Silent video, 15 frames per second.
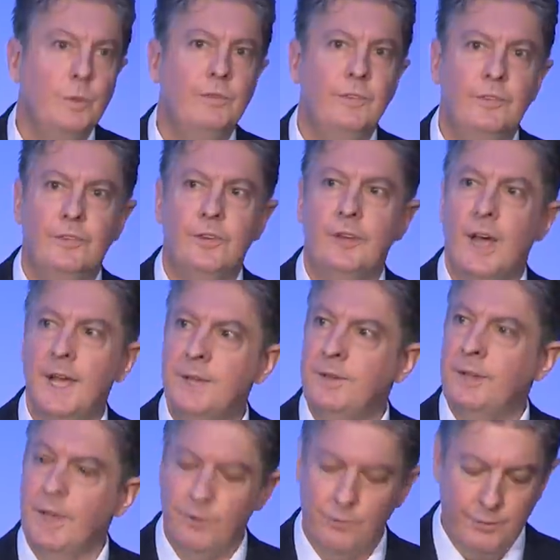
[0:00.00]
We visited 8
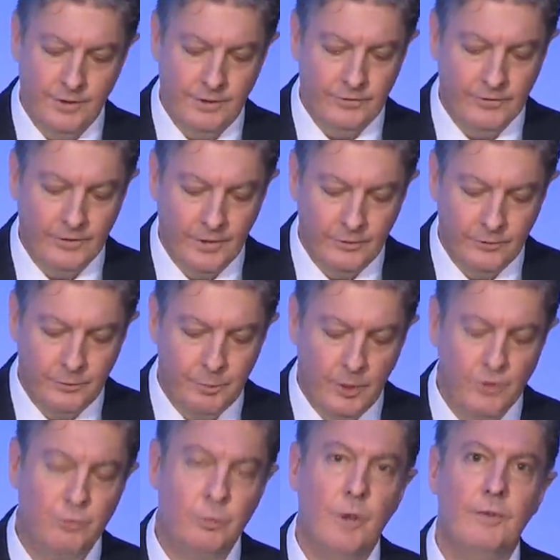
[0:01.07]
countries and
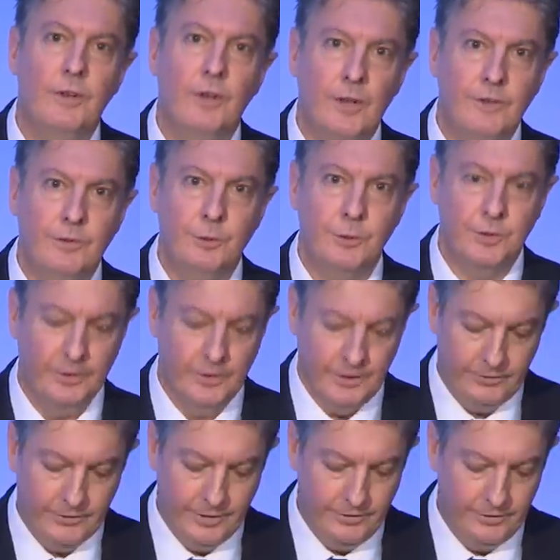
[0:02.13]
spoke to over 90
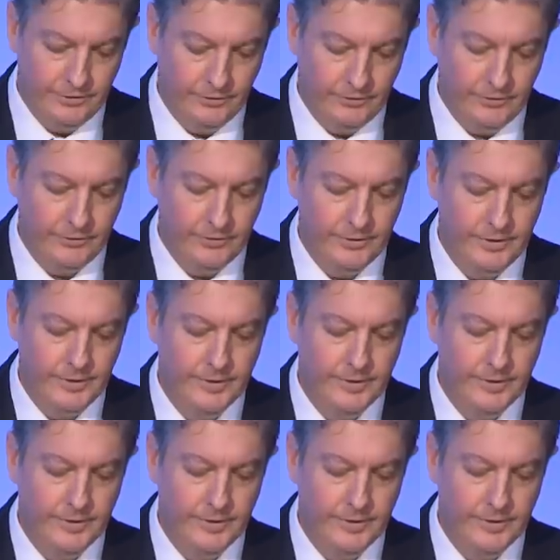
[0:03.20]
organisations.